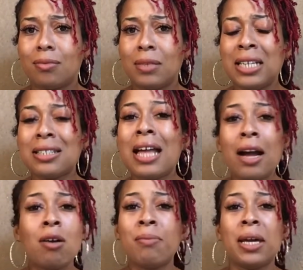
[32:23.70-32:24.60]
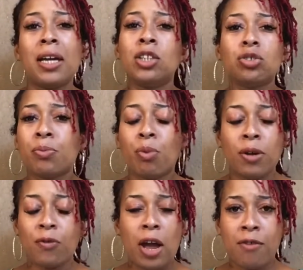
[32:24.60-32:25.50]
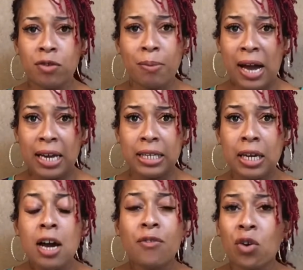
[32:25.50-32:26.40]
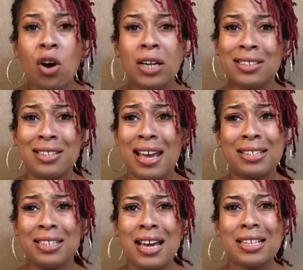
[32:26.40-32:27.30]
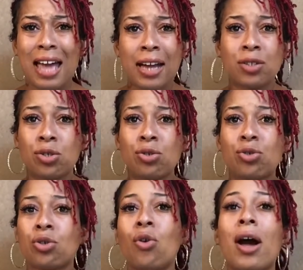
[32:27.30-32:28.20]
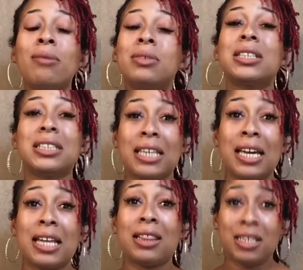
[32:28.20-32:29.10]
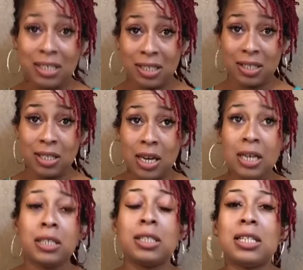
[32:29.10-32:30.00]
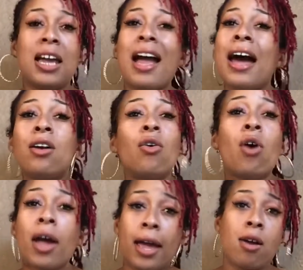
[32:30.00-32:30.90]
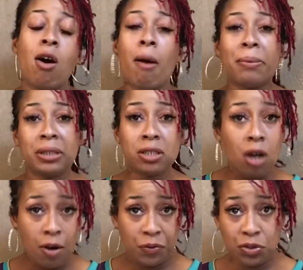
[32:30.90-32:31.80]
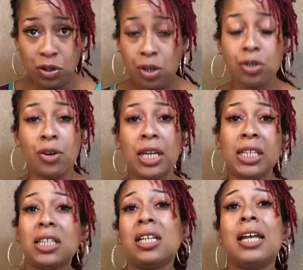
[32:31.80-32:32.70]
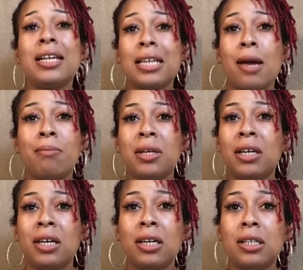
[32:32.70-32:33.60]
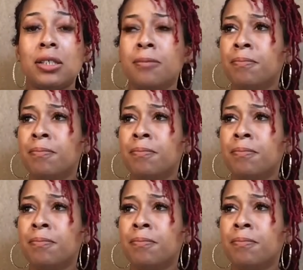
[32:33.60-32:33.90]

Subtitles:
It's not going to be an entry point for everybody for all this nasty ass attitude. So I'm just saying this to say I don't hate all police officers or anything like that, because